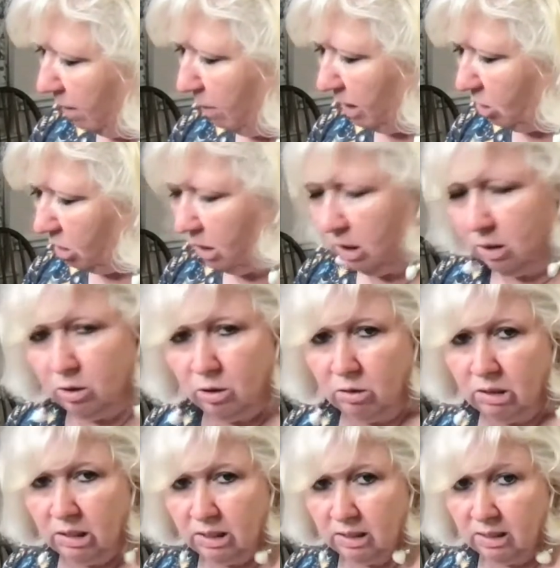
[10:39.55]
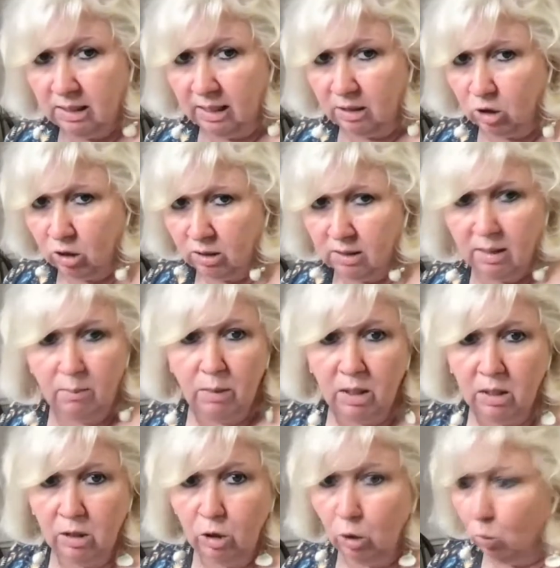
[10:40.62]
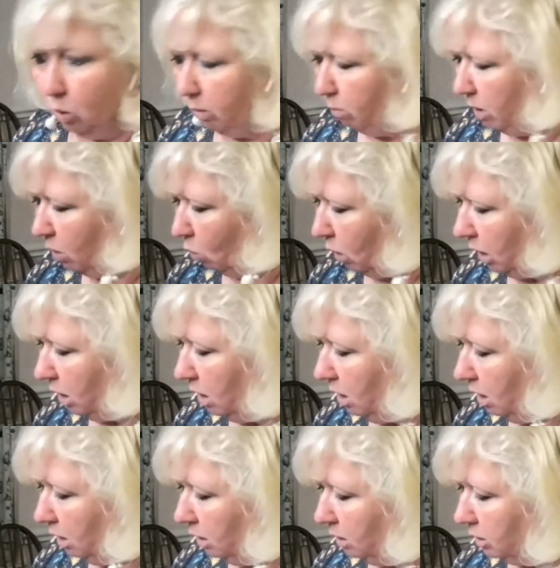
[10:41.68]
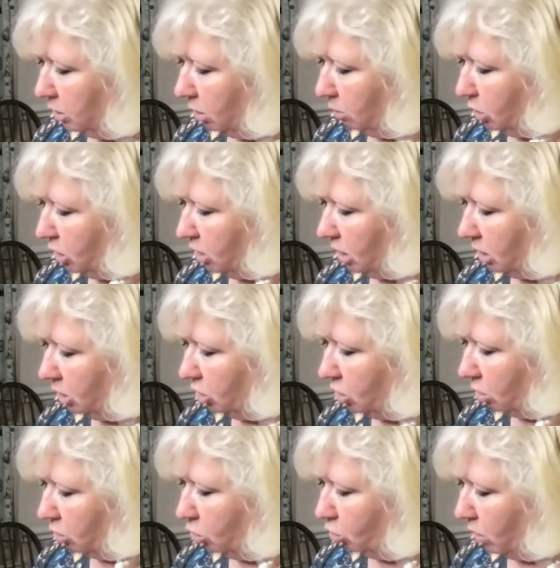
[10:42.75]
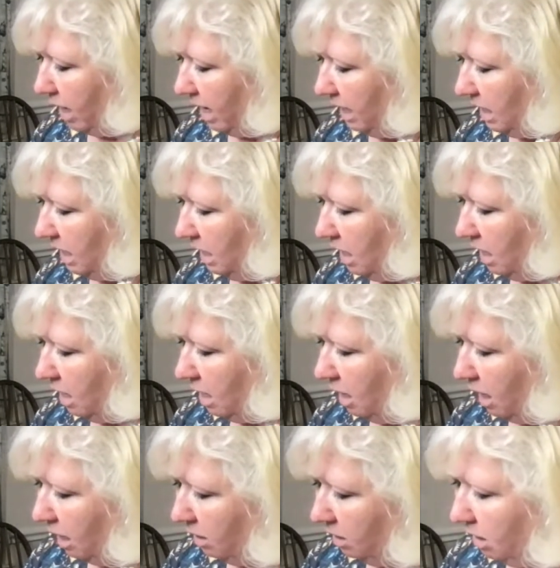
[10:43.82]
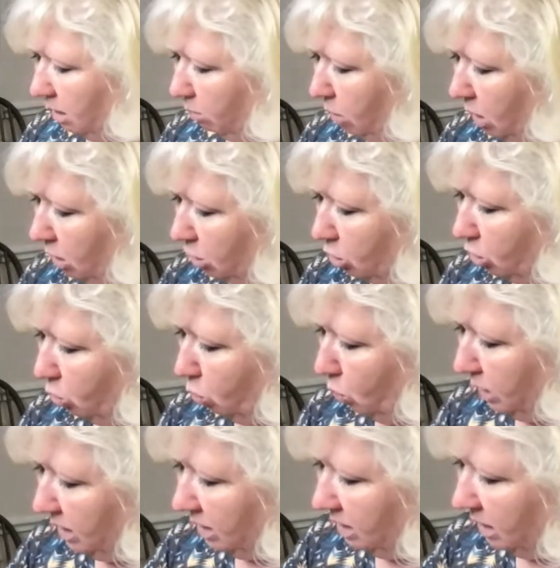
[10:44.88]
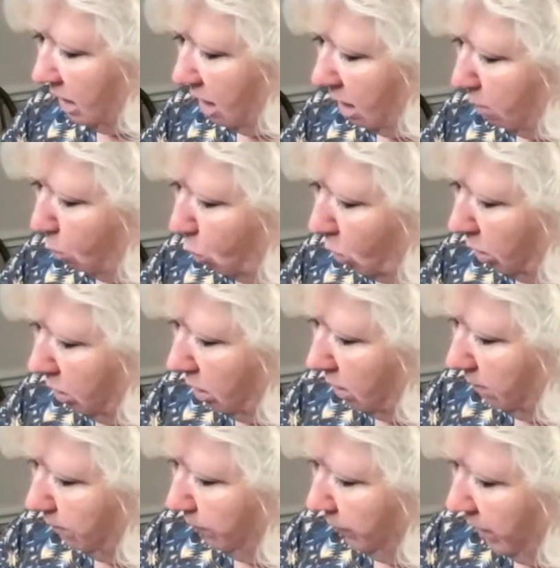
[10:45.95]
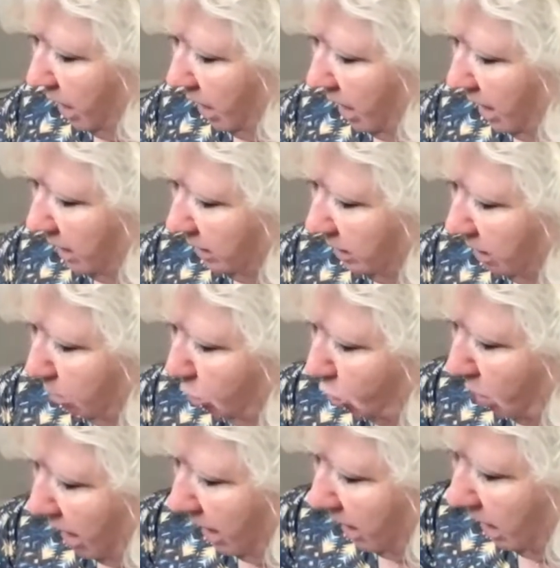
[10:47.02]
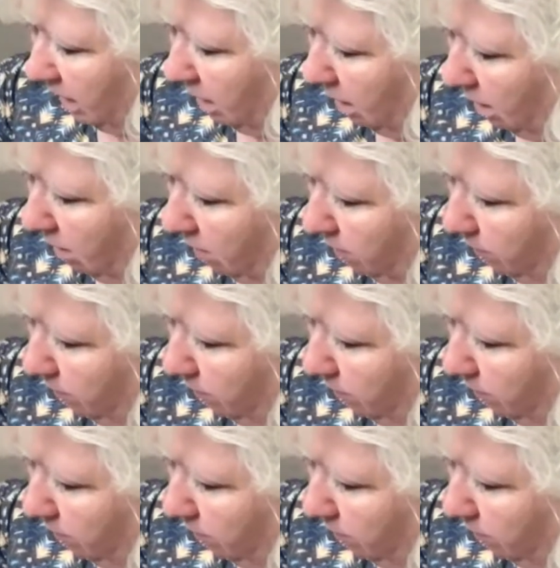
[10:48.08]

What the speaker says: And I'm actually going to do this in sections. I'm not going to do one big one. So I'm just going to start dragging it and then I'm going to twist it upward as I'm dragging.